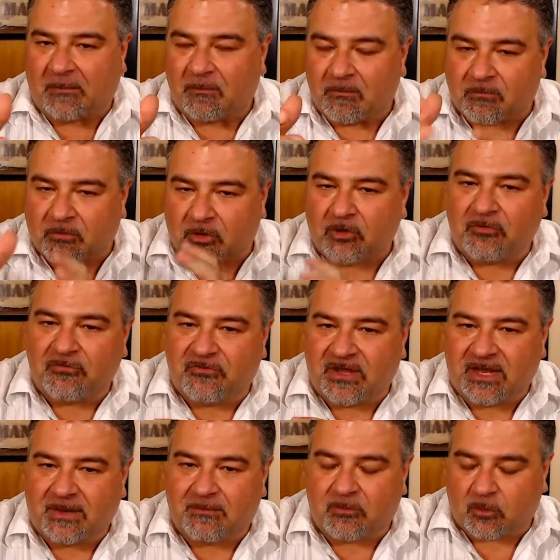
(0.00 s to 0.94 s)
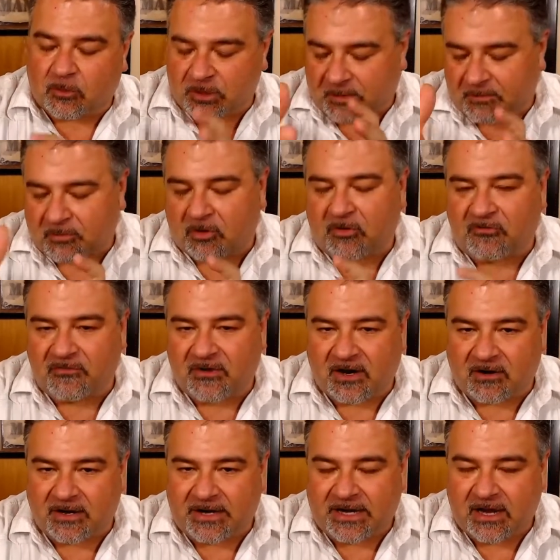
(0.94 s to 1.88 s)
ProVape or the
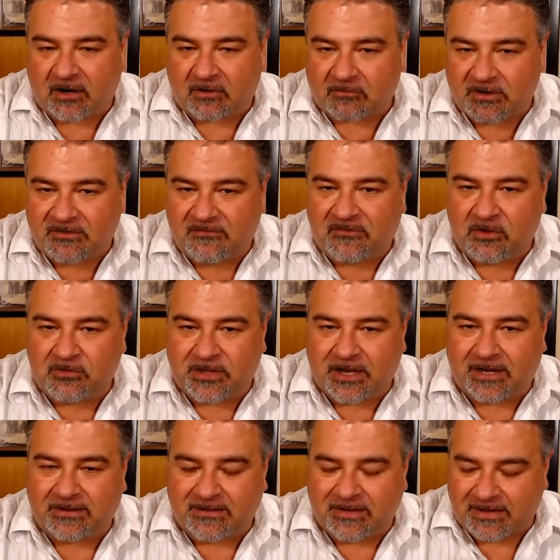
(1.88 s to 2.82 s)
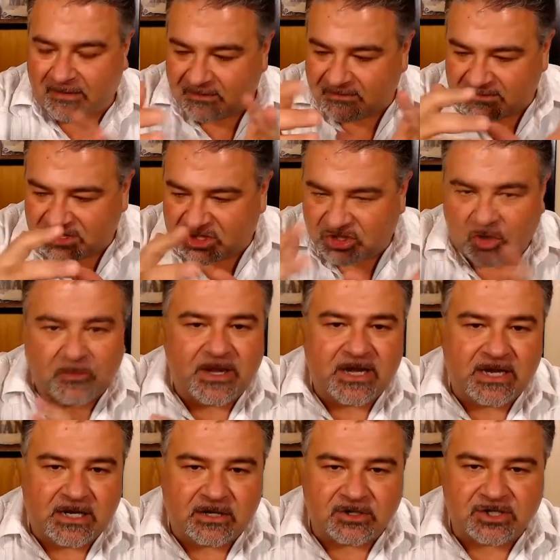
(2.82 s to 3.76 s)
ProVari review that I did so many
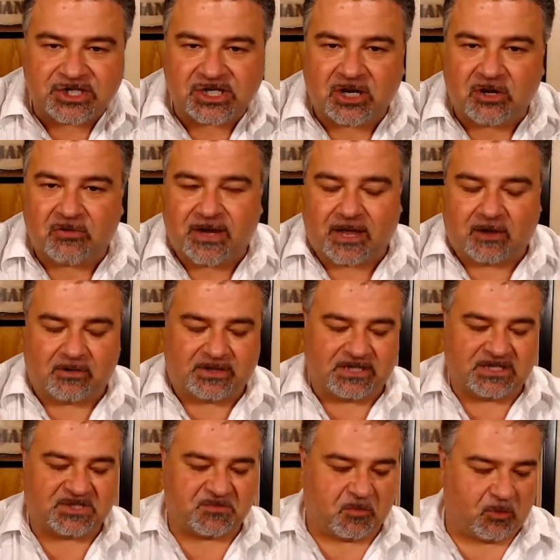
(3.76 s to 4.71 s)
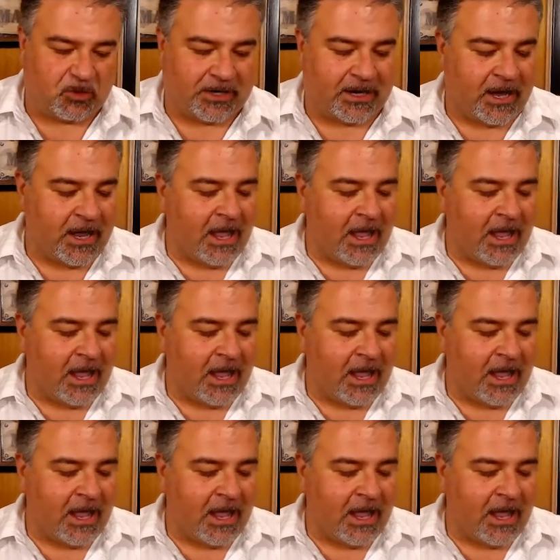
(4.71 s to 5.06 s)
years ago now at this point.